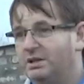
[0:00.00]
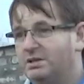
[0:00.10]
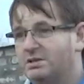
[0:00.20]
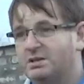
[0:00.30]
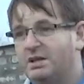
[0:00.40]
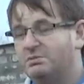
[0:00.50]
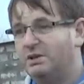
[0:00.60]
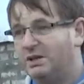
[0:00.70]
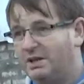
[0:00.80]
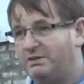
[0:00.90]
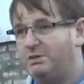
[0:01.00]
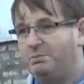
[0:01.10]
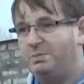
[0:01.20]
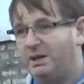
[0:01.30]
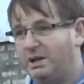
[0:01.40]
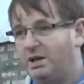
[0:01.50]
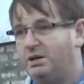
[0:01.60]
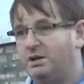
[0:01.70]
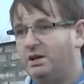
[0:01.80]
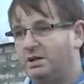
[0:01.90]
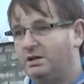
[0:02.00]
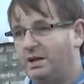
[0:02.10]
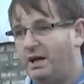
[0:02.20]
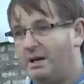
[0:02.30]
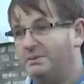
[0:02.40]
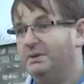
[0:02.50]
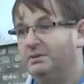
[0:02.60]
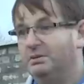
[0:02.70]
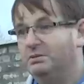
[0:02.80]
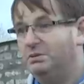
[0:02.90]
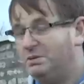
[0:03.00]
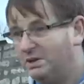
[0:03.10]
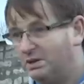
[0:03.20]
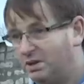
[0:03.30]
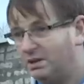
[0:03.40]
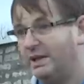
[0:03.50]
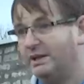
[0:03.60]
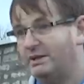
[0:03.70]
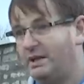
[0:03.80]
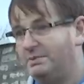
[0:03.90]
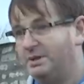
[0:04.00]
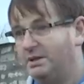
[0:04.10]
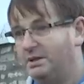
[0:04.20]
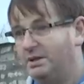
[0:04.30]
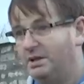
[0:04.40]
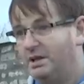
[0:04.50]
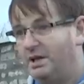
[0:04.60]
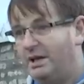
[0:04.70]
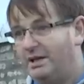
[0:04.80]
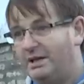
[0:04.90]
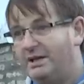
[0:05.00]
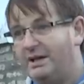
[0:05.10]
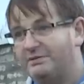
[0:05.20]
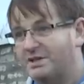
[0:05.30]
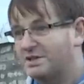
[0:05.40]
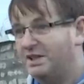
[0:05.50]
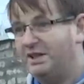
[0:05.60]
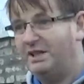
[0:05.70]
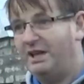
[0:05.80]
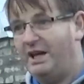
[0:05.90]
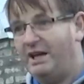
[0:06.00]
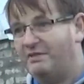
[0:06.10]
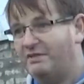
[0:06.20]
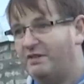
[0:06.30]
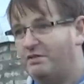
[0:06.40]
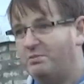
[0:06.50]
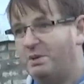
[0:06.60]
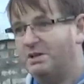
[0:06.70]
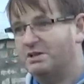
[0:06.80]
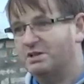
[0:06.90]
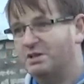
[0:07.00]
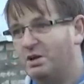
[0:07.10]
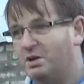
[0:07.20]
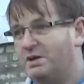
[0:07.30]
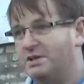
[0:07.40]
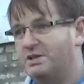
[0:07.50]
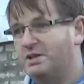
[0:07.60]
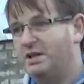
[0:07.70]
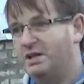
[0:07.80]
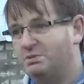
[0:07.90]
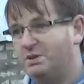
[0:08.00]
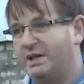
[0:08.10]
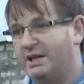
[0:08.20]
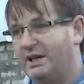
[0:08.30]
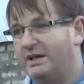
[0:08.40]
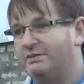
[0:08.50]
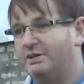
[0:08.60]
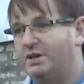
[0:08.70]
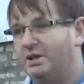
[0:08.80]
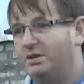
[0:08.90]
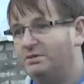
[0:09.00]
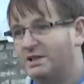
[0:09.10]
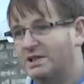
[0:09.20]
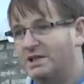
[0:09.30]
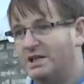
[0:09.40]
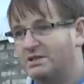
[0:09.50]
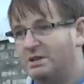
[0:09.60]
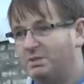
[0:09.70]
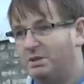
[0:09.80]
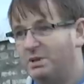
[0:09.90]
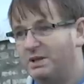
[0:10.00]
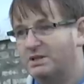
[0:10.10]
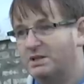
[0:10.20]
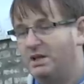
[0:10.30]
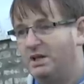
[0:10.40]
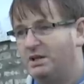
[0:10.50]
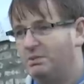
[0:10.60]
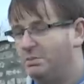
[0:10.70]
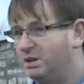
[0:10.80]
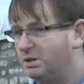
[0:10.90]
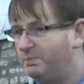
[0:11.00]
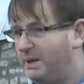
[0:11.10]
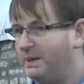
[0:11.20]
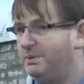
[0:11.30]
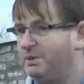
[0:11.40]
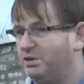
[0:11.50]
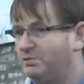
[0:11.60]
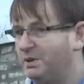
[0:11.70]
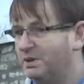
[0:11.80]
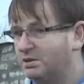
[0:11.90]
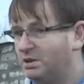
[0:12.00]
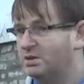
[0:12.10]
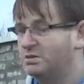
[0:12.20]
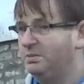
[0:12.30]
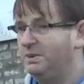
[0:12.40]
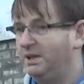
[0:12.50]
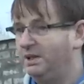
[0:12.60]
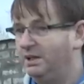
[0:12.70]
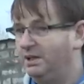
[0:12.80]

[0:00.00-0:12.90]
because that will never be allowed to happen. We will not let it happen. And I have to say, I have never been as encouraged as what I have over this last number of weeks. The amount of people who have been in touch with me,